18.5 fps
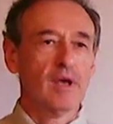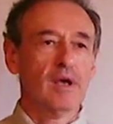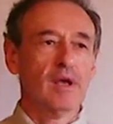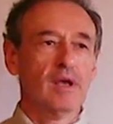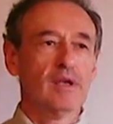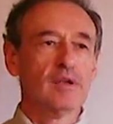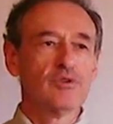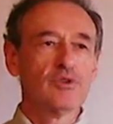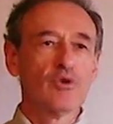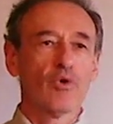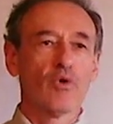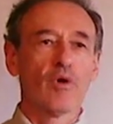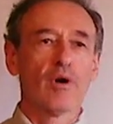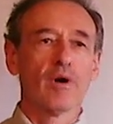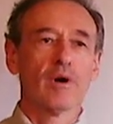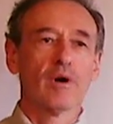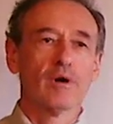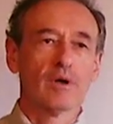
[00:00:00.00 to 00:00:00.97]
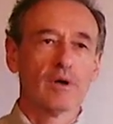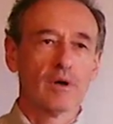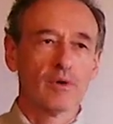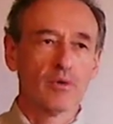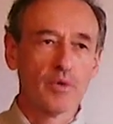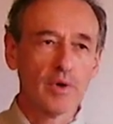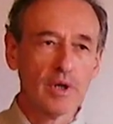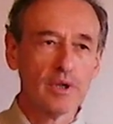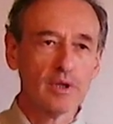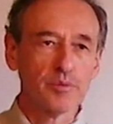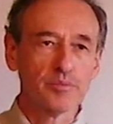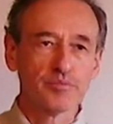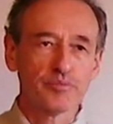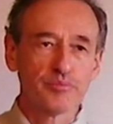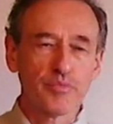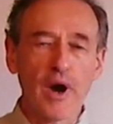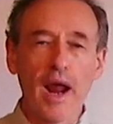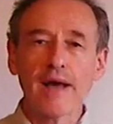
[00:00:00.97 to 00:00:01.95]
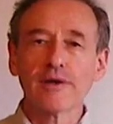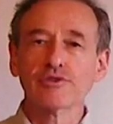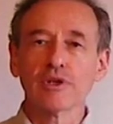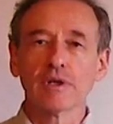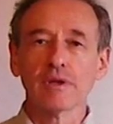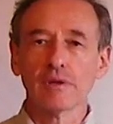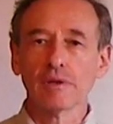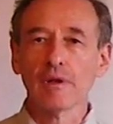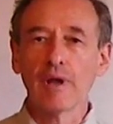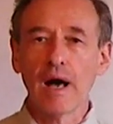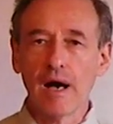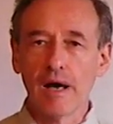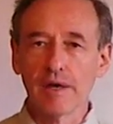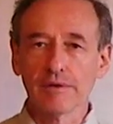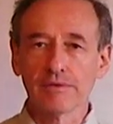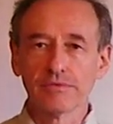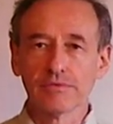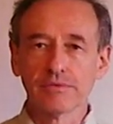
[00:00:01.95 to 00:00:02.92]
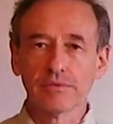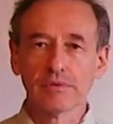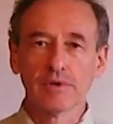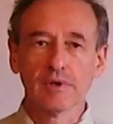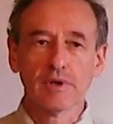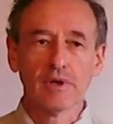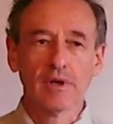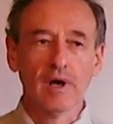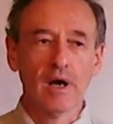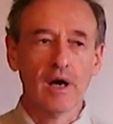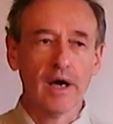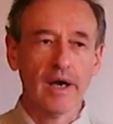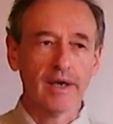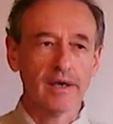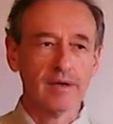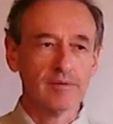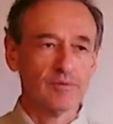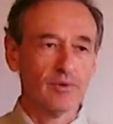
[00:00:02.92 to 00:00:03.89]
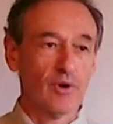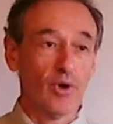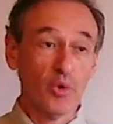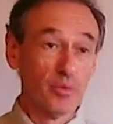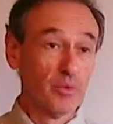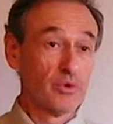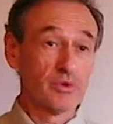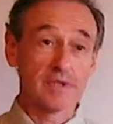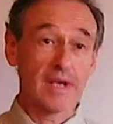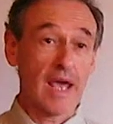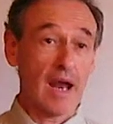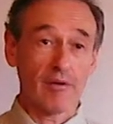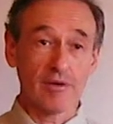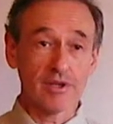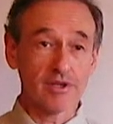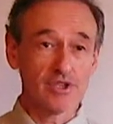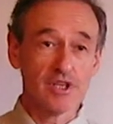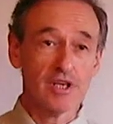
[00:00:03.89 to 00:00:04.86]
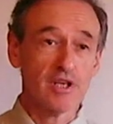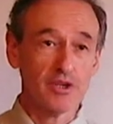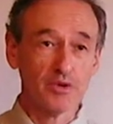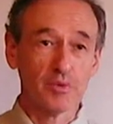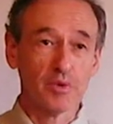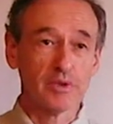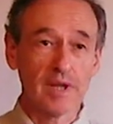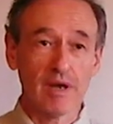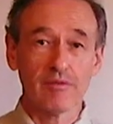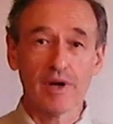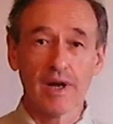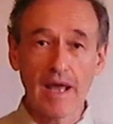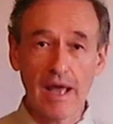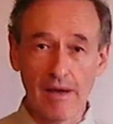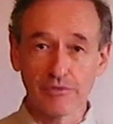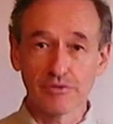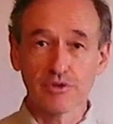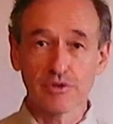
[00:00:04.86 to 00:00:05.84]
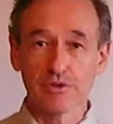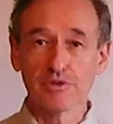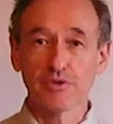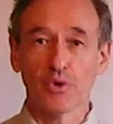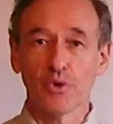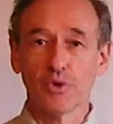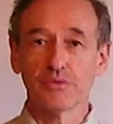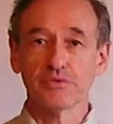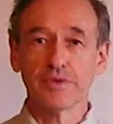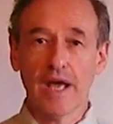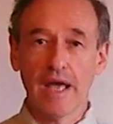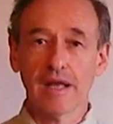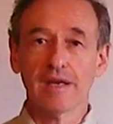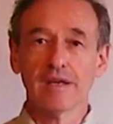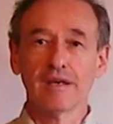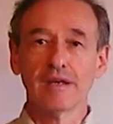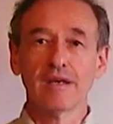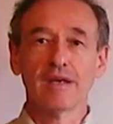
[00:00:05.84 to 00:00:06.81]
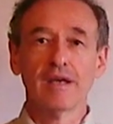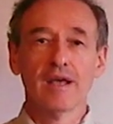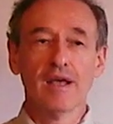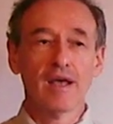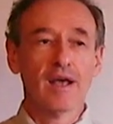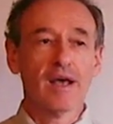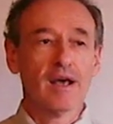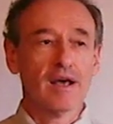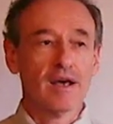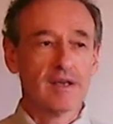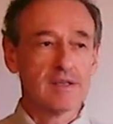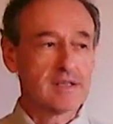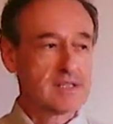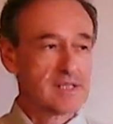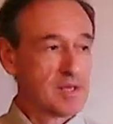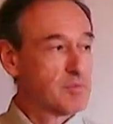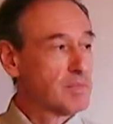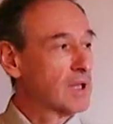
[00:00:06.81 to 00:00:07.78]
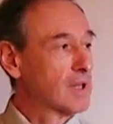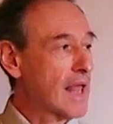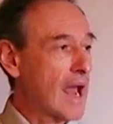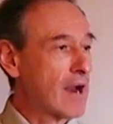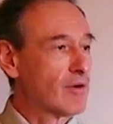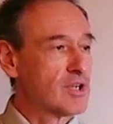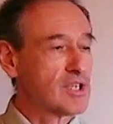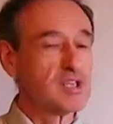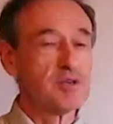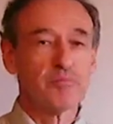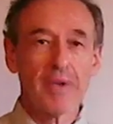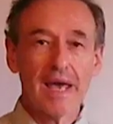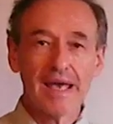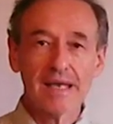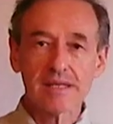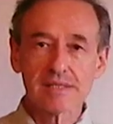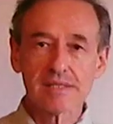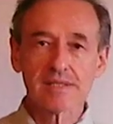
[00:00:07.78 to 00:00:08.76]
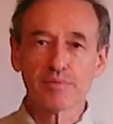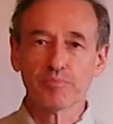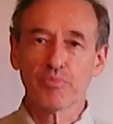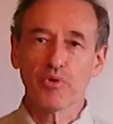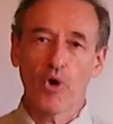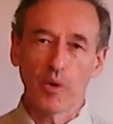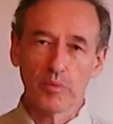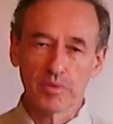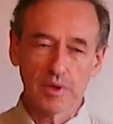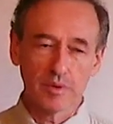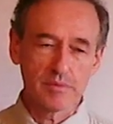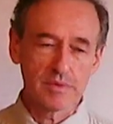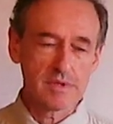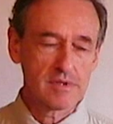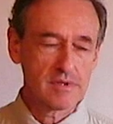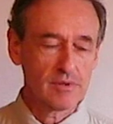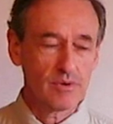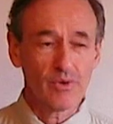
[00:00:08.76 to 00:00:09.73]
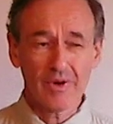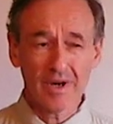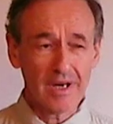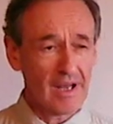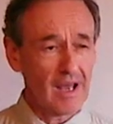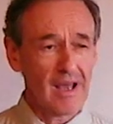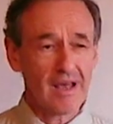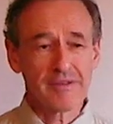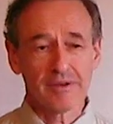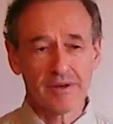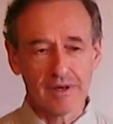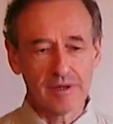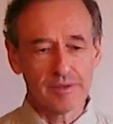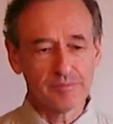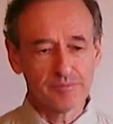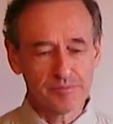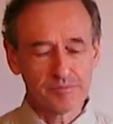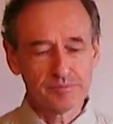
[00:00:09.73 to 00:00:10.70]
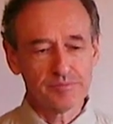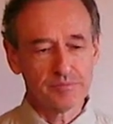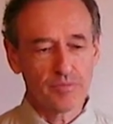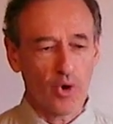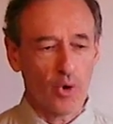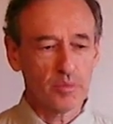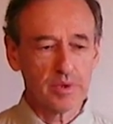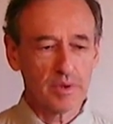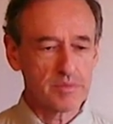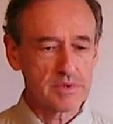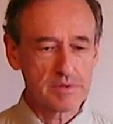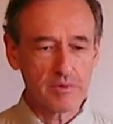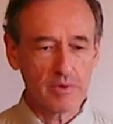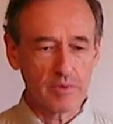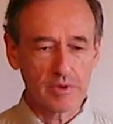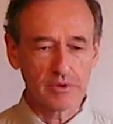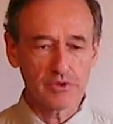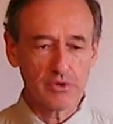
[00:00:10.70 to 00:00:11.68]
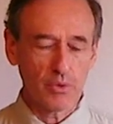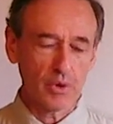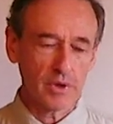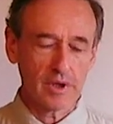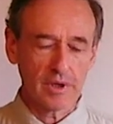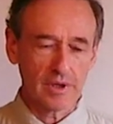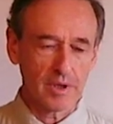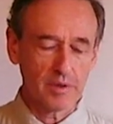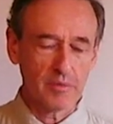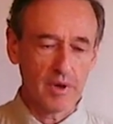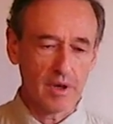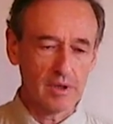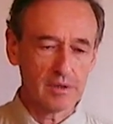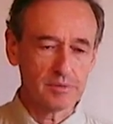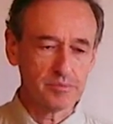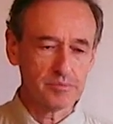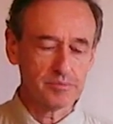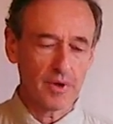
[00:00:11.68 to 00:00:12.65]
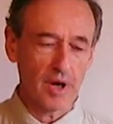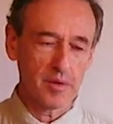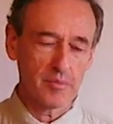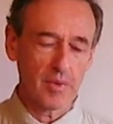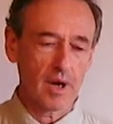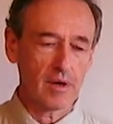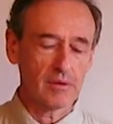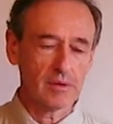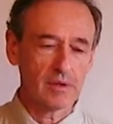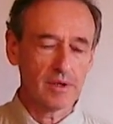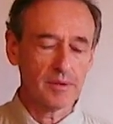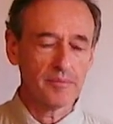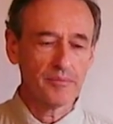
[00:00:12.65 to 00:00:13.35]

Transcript: In your real practical life, I almost guarantee you will never have to solve any similarity-based problems or any other problems we were talking about primarily.